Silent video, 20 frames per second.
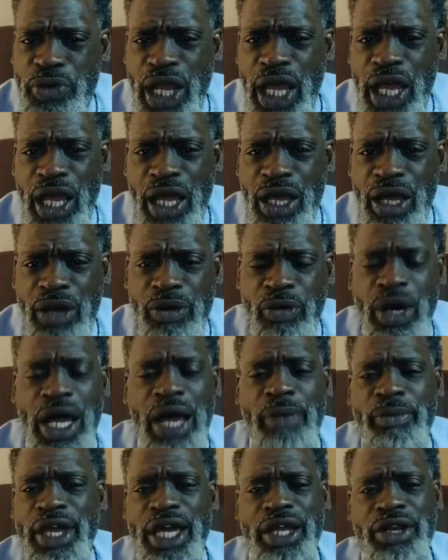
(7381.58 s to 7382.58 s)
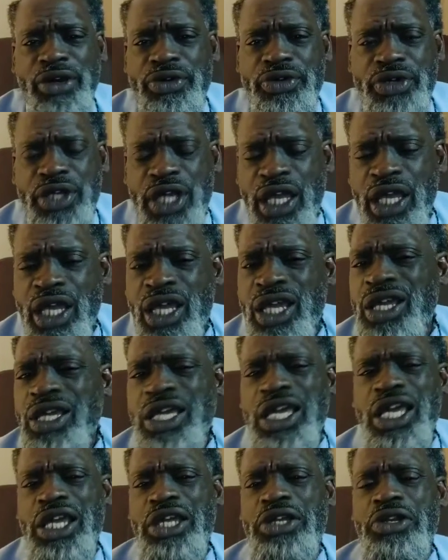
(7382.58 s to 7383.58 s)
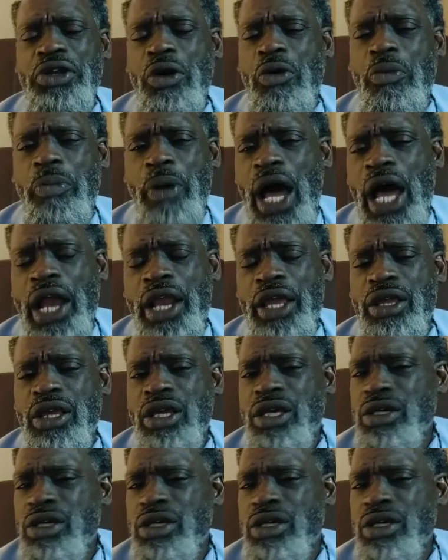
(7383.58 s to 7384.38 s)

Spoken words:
I know you can't. Ain't nobody.